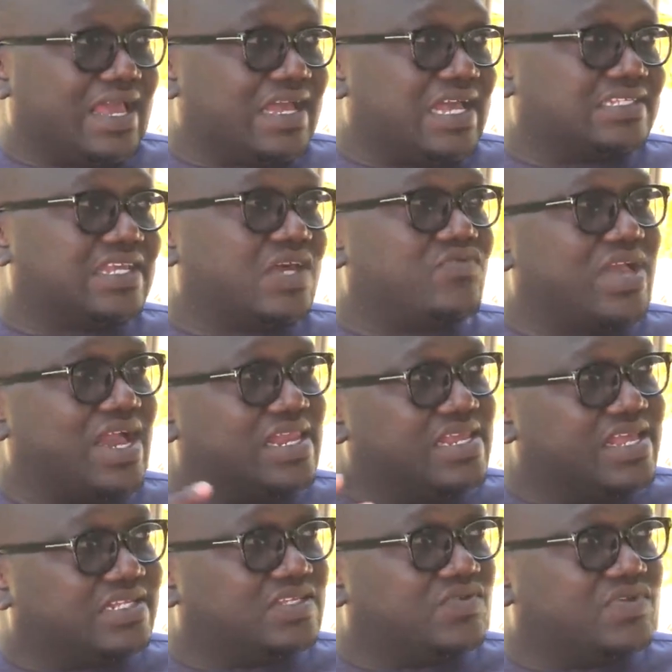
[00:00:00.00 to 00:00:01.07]
like I said, we are
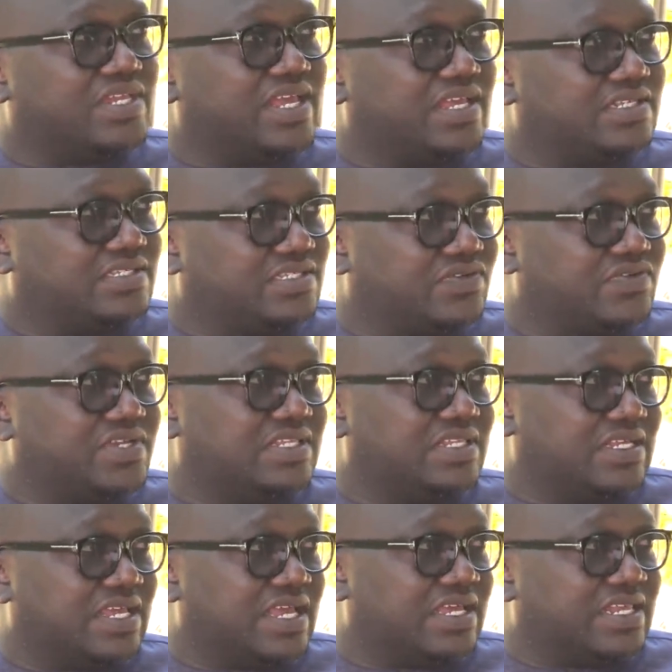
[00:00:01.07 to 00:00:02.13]
liaising with the security,
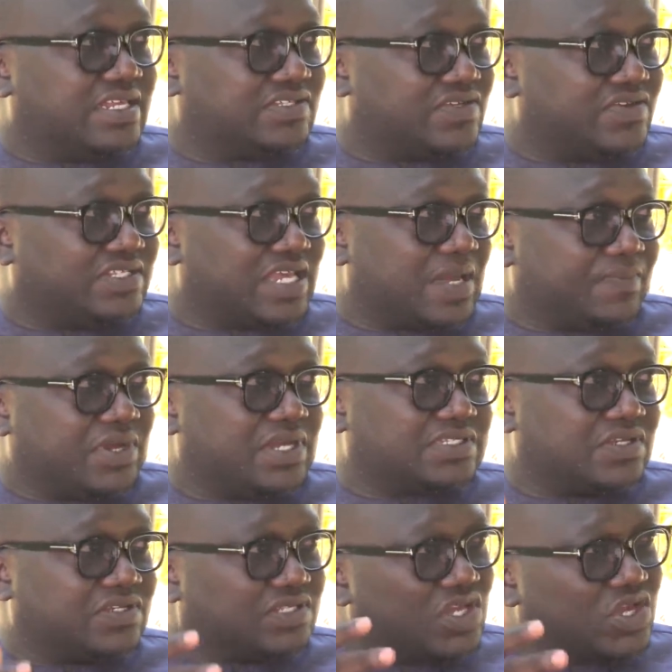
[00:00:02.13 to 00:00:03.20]
uh, the security
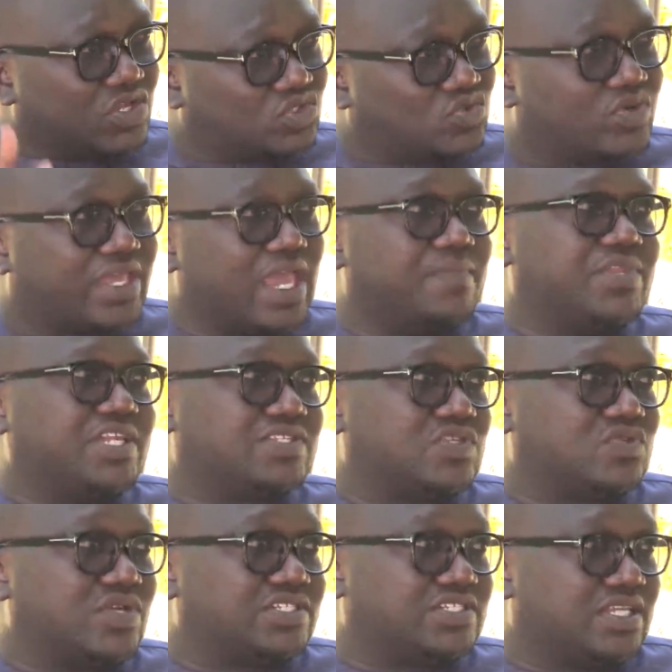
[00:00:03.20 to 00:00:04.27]
apparatus to curb the
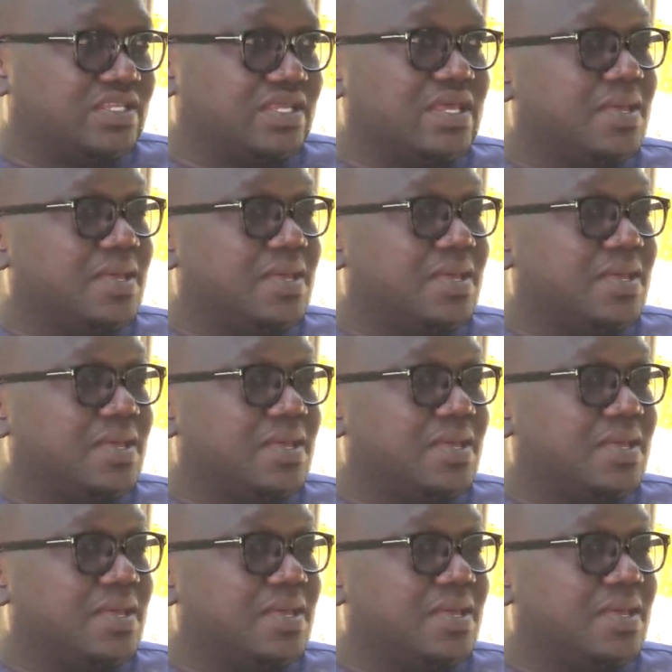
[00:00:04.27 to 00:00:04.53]
situation.